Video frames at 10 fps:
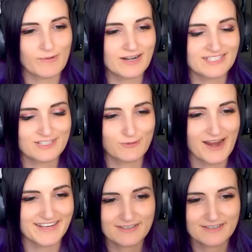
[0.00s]
wanted to
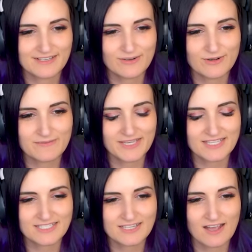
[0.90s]
write. I don't even get
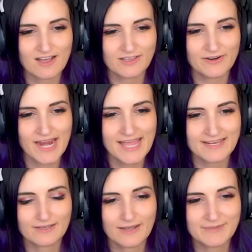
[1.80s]
to color it.
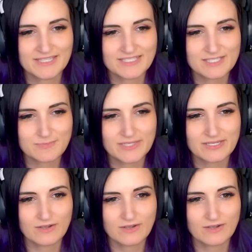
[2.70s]
I mean, this is pretty,